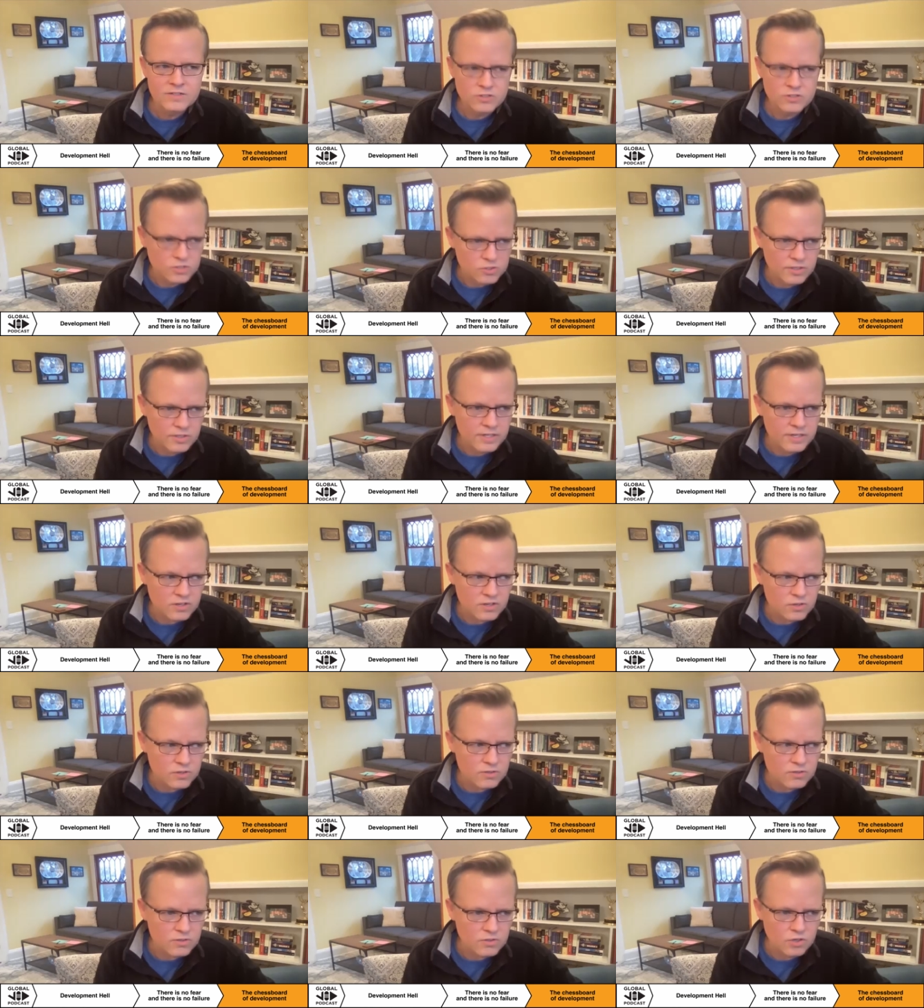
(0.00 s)
Julia,
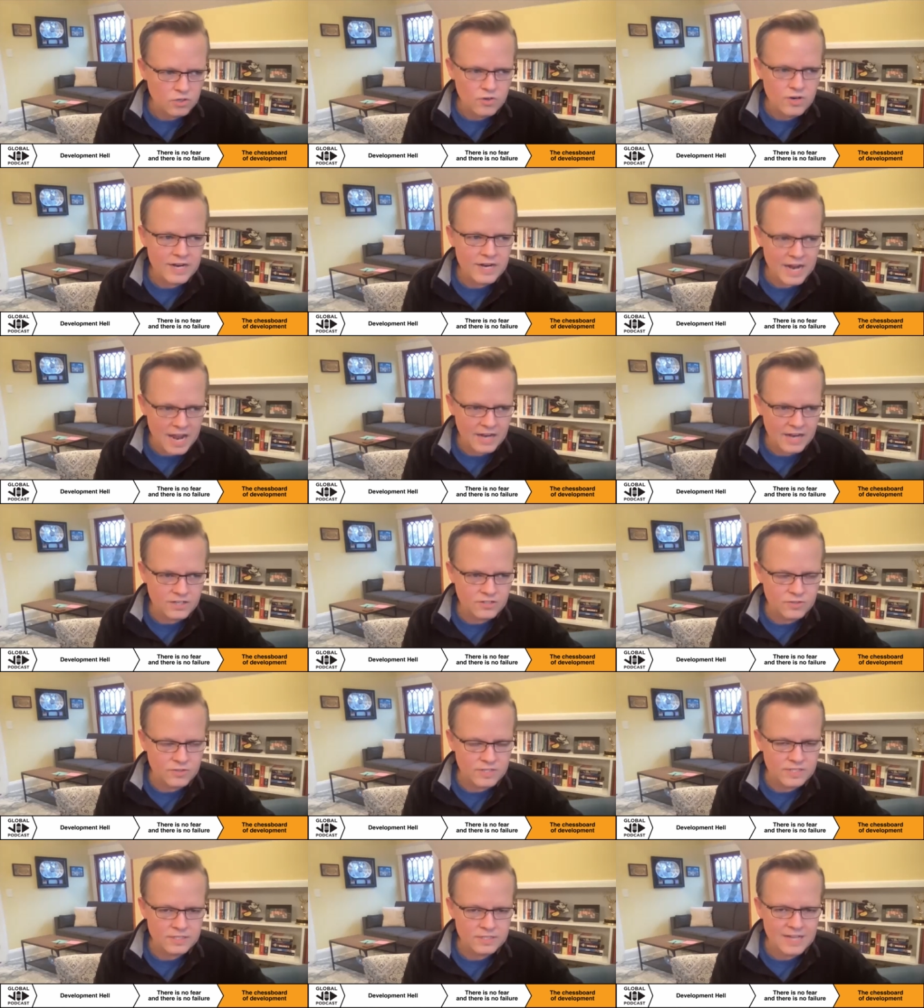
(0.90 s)
you're an
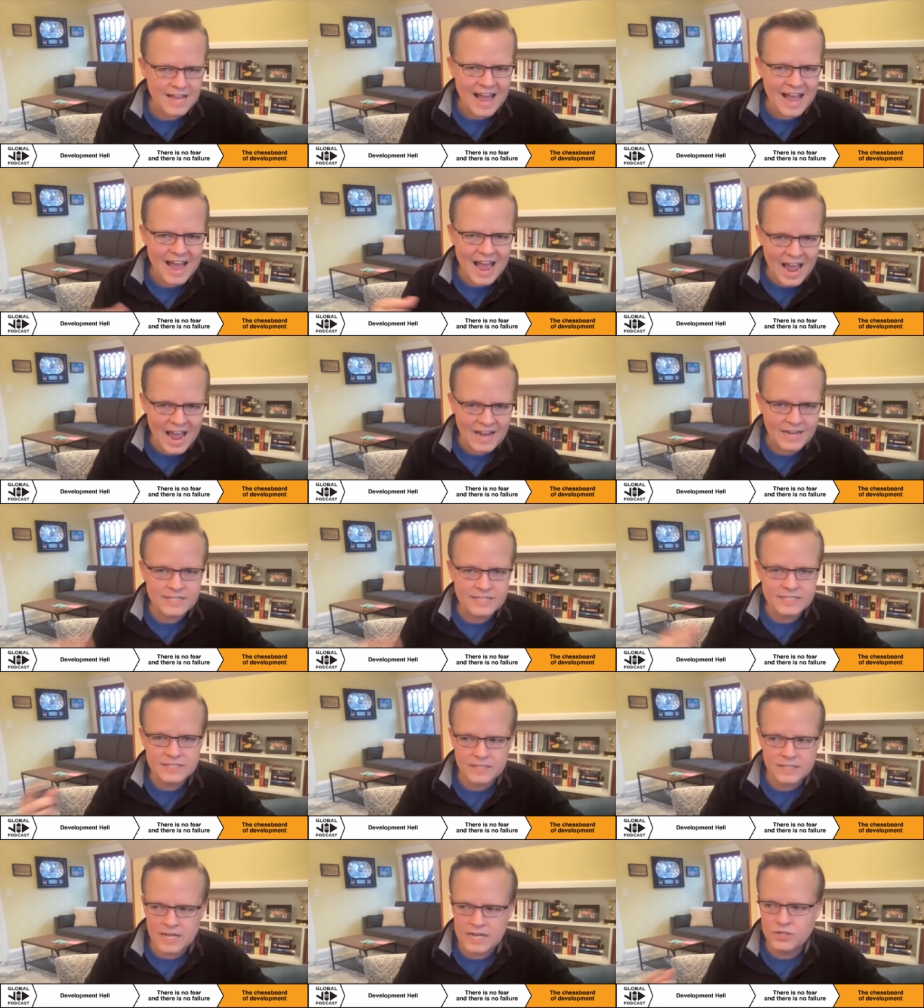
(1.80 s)
actress.
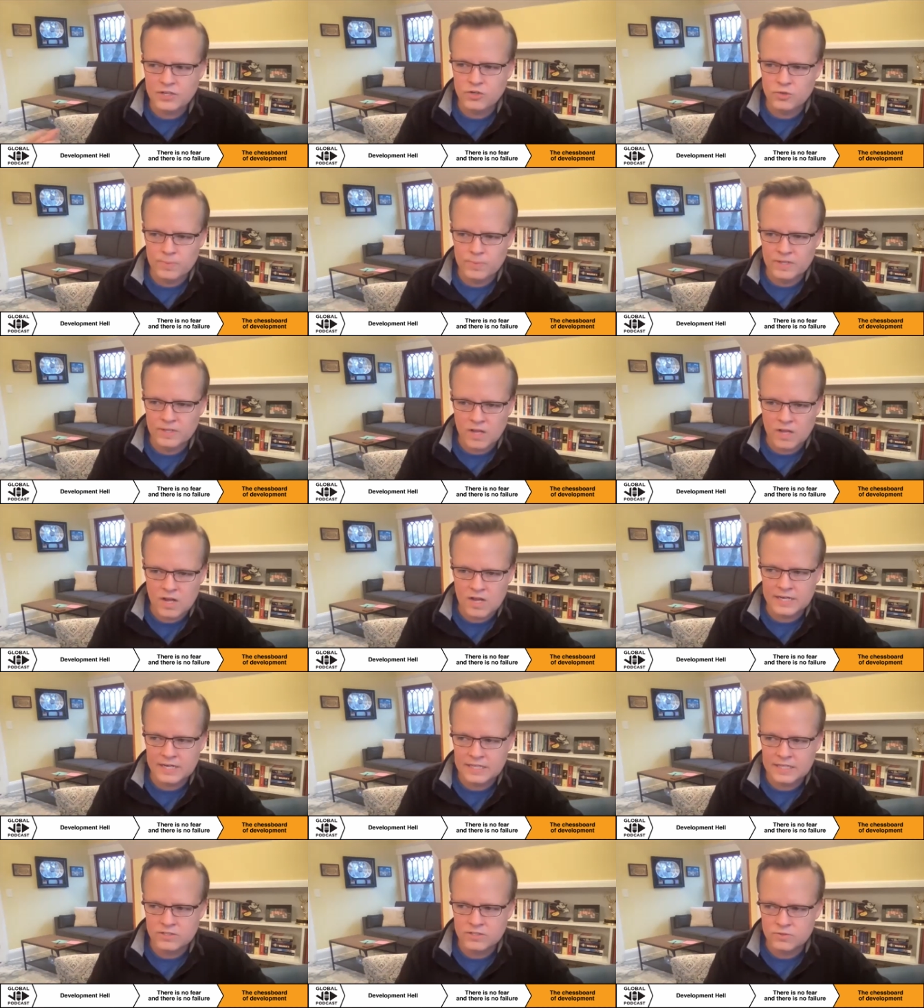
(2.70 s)
Act like you
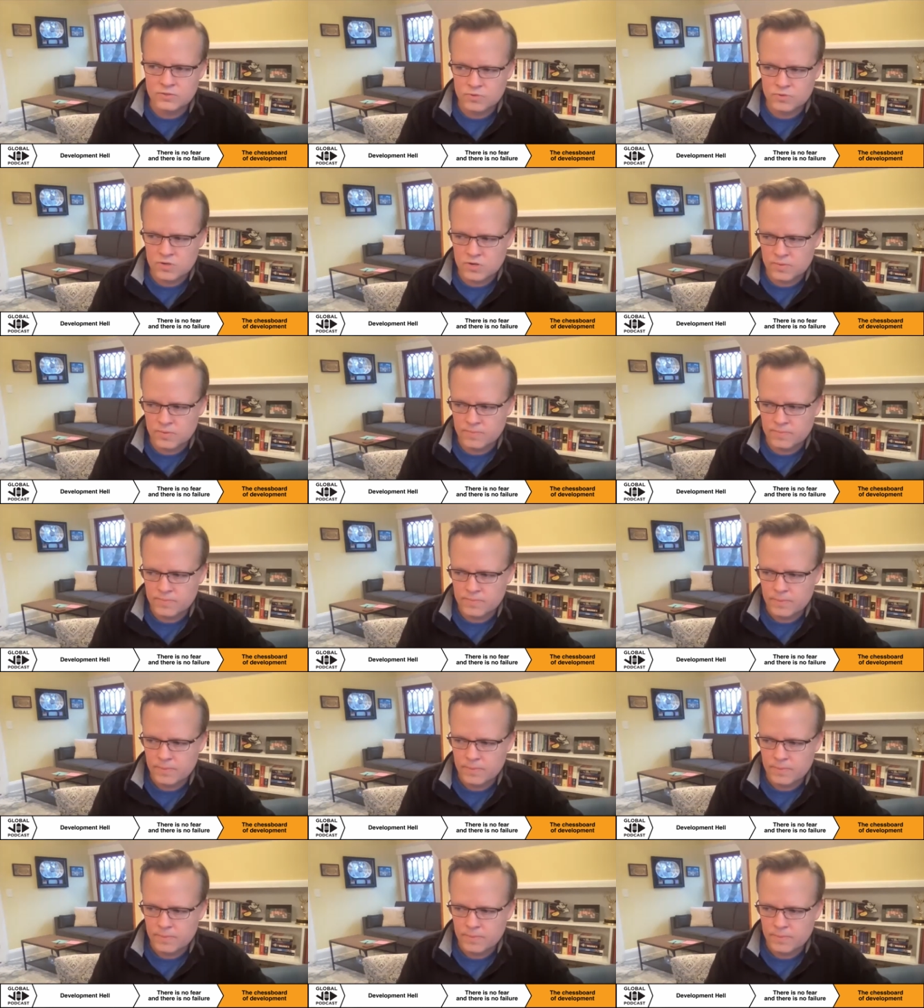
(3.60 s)
belong in this room.